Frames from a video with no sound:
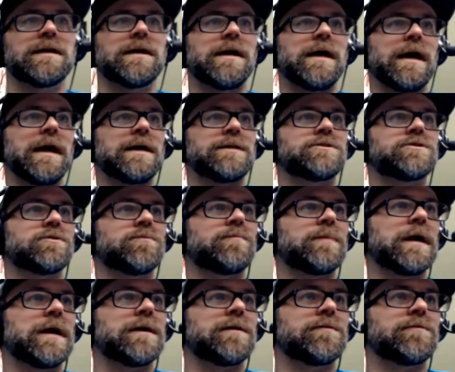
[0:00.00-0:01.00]
And so
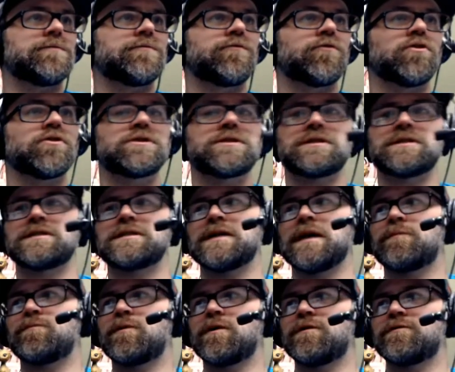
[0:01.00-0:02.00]
my first step
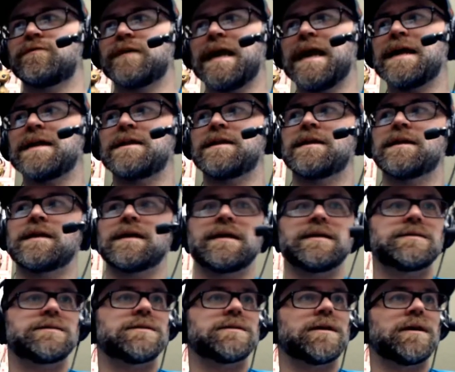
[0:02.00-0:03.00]
of editing is
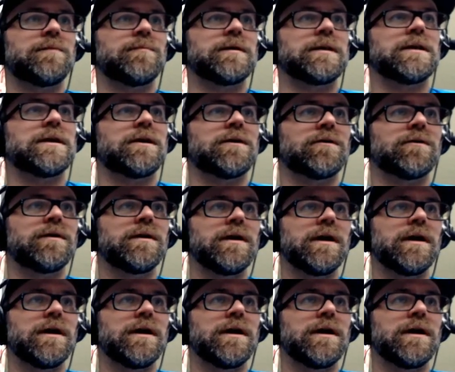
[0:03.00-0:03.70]
to come in here